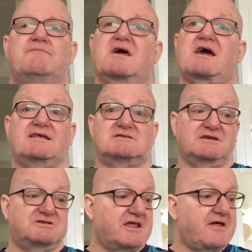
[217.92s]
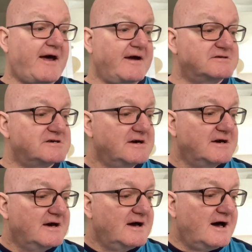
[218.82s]
They cancel each other out.
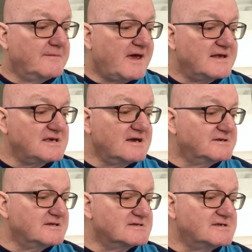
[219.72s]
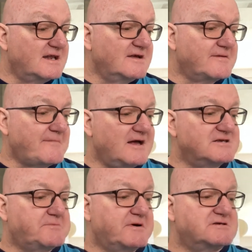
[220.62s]
I'm guessing, I didn't see any of the
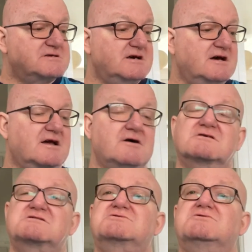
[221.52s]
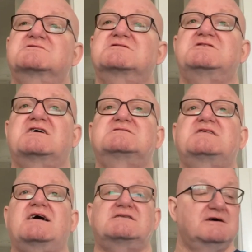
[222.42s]
match, but a goalless draw suggests
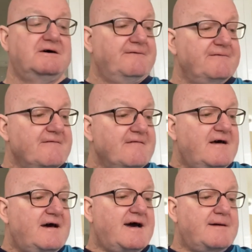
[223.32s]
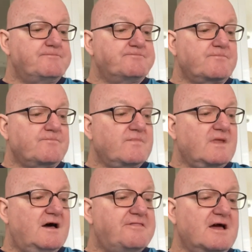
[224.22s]
that.
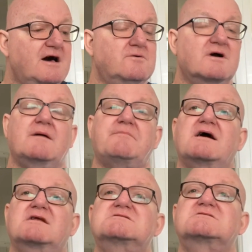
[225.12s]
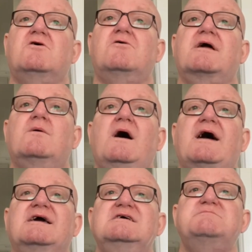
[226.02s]
I think Hull will get back to scoring
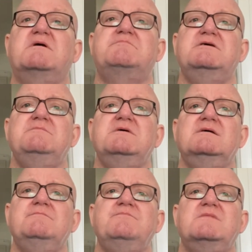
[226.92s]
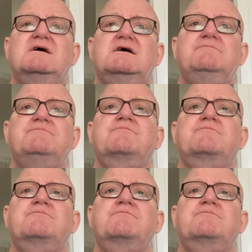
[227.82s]
ways, but Birmingham are